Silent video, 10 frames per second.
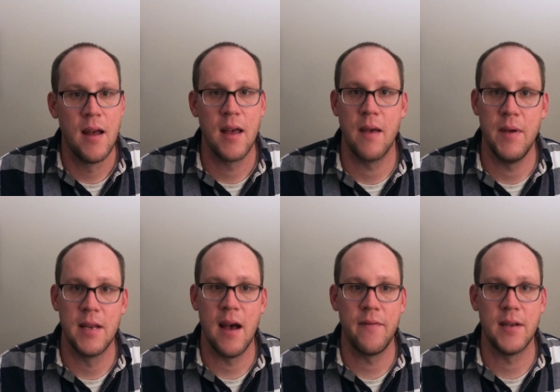can be
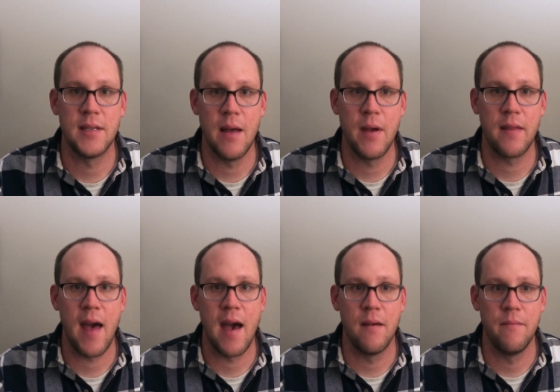tough to stomach
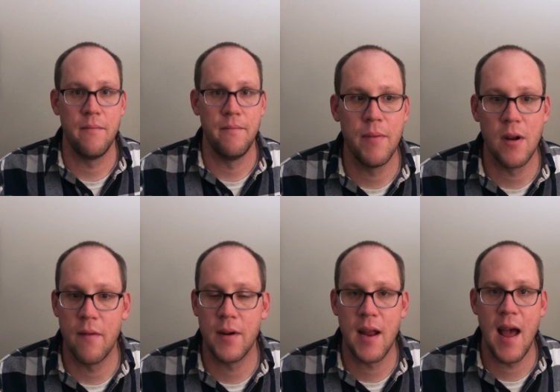that. But
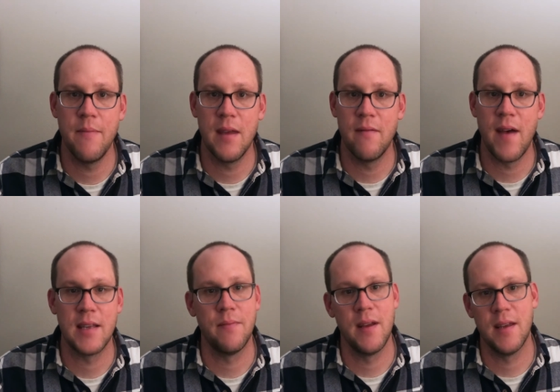over time, the
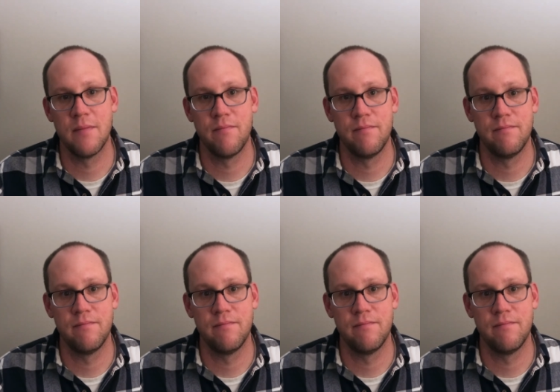investment is